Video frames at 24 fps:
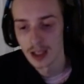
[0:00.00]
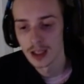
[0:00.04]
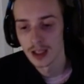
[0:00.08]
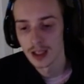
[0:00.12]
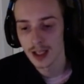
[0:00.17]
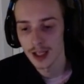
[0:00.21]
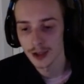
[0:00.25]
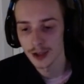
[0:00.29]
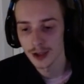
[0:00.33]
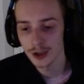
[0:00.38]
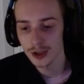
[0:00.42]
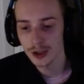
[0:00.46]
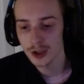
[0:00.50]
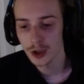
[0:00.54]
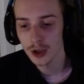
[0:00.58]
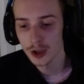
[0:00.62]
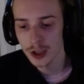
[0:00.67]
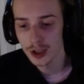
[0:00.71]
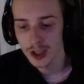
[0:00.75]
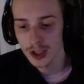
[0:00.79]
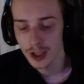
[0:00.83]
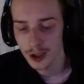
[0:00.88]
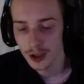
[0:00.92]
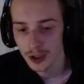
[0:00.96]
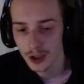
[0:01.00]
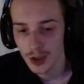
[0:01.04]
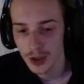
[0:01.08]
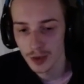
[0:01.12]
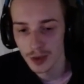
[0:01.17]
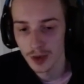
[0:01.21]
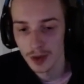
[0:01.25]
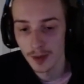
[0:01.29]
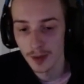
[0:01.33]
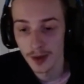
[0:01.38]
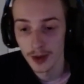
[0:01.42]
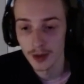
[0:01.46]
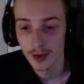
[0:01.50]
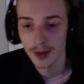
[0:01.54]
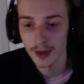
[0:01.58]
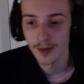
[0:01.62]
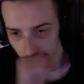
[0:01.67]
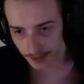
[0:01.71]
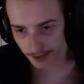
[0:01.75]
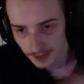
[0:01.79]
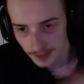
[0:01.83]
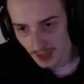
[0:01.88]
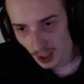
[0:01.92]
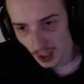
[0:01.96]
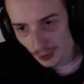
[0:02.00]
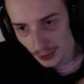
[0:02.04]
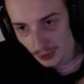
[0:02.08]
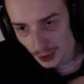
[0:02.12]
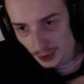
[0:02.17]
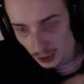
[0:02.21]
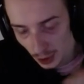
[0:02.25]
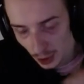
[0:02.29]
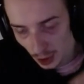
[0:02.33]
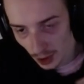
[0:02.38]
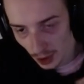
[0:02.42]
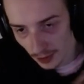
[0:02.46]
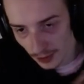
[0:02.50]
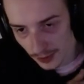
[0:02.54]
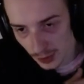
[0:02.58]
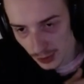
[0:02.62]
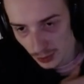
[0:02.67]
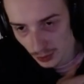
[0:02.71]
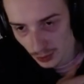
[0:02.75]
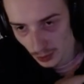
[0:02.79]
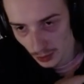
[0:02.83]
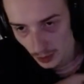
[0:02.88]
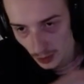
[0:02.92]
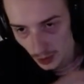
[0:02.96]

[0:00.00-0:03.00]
It's just good synergy with the build. Now for the Dark Harvest